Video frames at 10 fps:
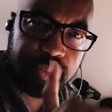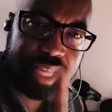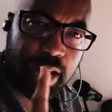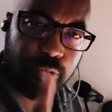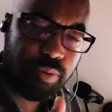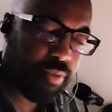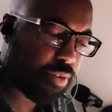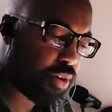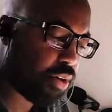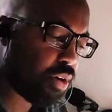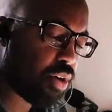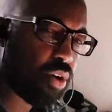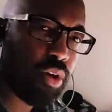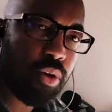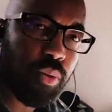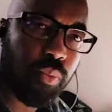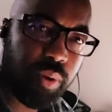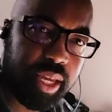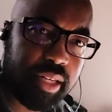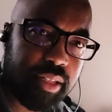that river
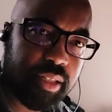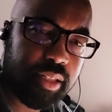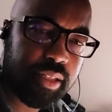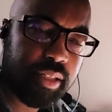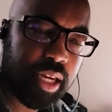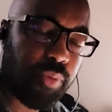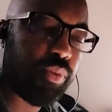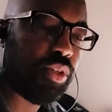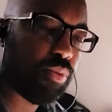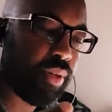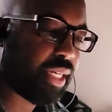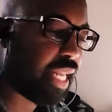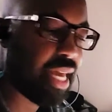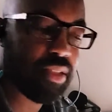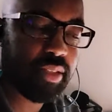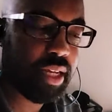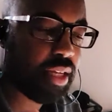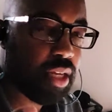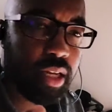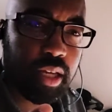went. And we do realize that
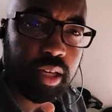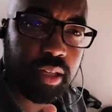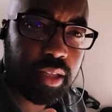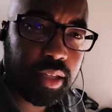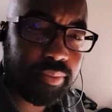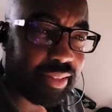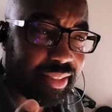um,